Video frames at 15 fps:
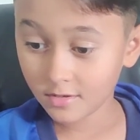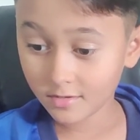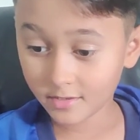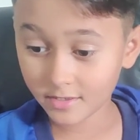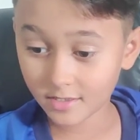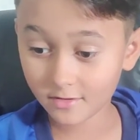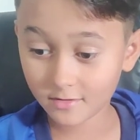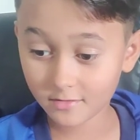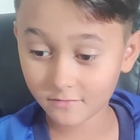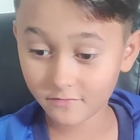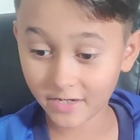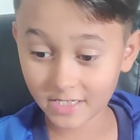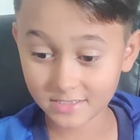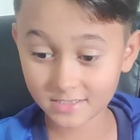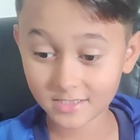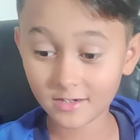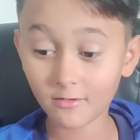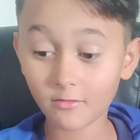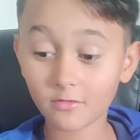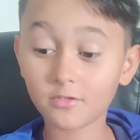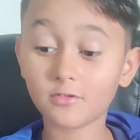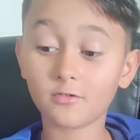Like you can fast go
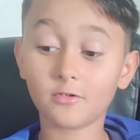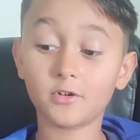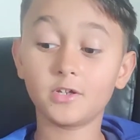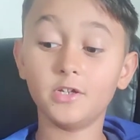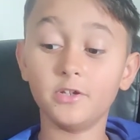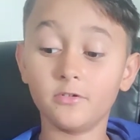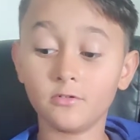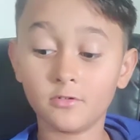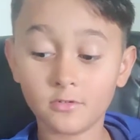third gear.